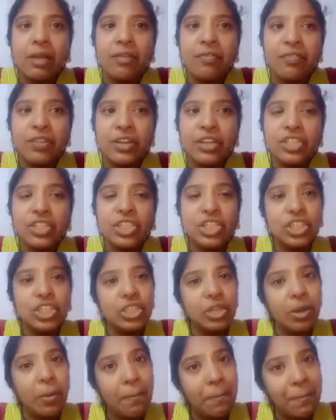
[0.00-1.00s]
fish,
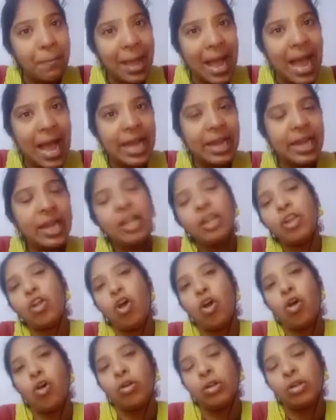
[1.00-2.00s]
parrot
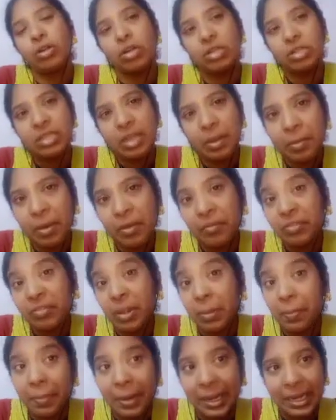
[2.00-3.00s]
or some of the
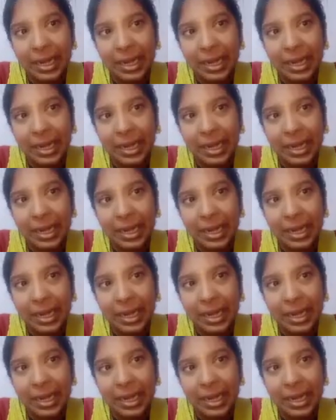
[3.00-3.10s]
pet